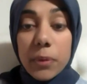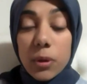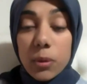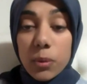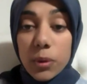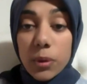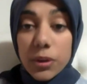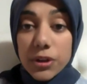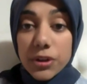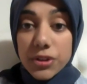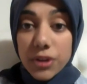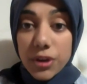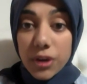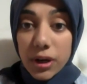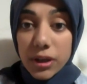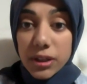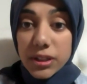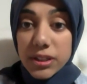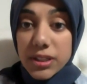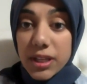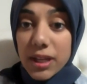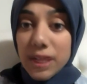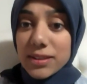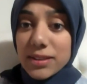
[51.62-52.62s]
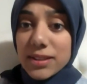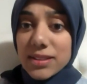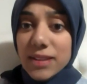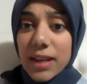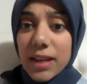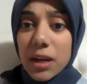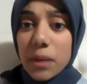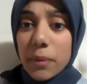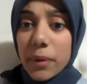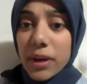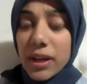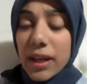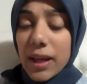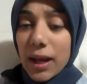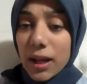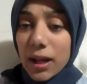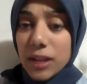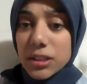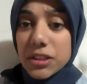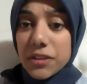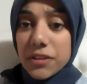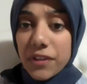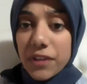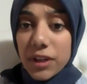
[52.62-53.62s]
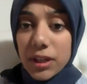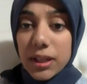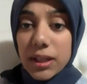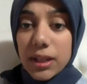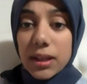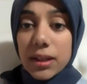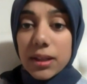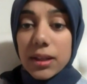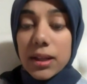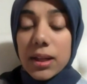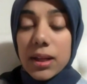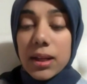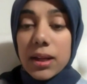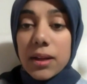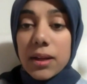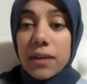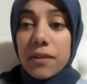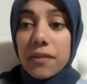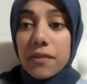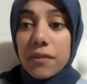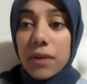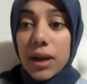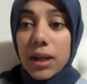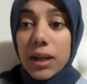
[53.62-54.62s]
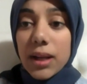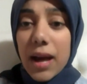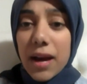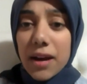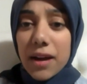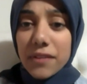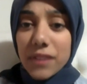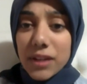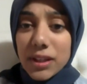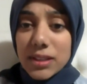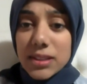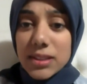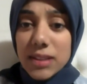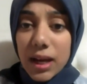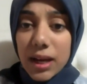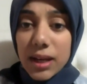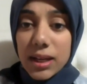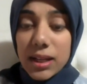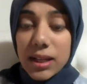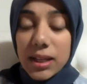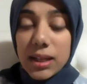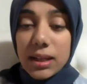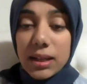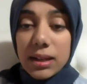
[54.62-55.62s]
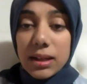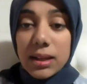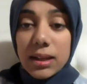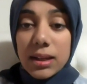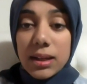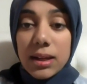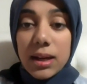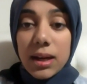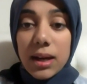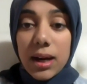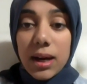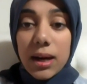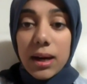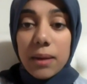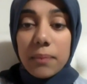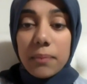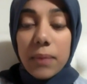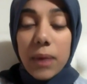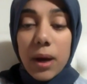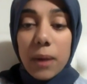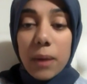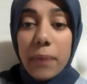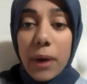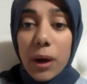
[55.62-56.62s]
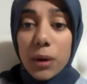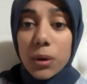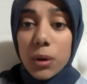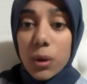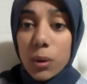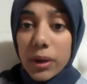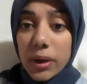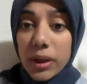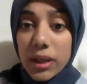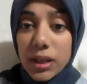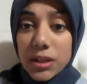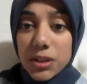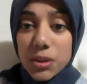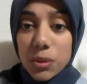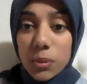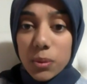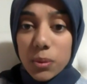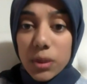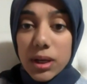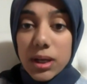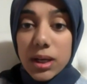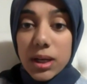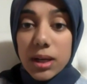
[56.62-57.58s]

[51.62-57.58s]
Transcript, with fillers: were starting to say is, is anybody else feeling a lot of anxiety um, about going into work?